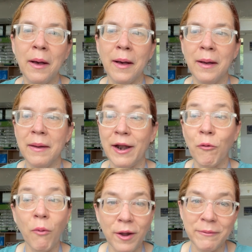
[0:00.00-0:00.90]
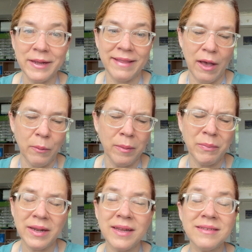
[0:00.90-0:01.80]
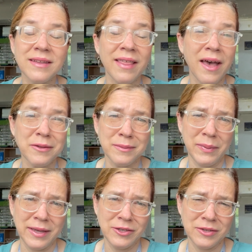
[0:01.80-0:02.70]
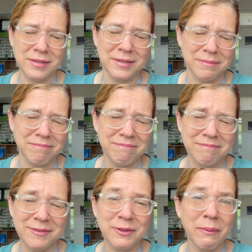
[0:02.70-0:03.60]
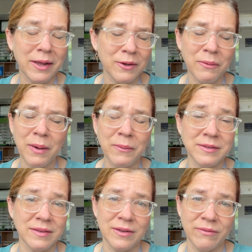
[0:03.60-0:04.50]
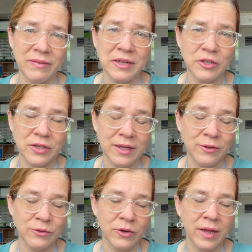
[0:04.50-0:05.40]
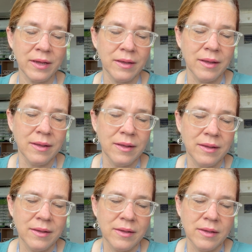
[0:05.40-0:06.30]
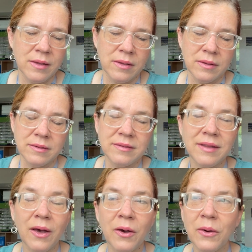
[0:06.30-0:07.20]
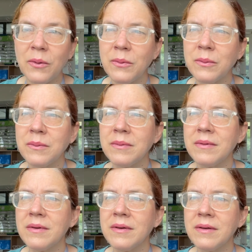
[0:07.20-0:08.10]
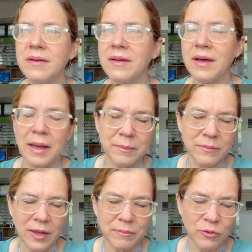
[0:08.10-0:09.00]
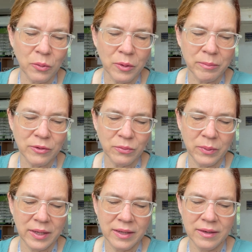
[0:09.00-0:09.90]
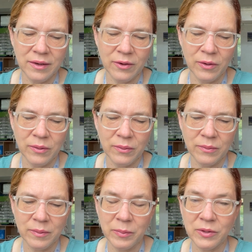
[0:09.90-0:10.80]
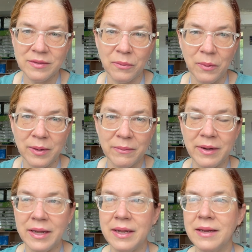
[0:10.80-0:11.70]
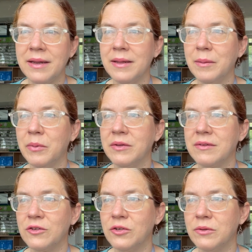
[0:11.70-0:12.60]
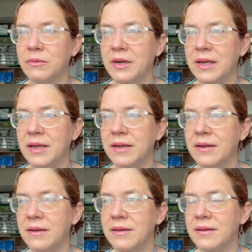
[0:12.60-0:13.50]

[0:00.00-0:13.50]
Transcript: Uh, and I want to read that one, but it's a thousand pages. So I knew I wasn't going to finish it yesterday. So I'm, I'm torn between, you know, the books I want to read and the books I should read.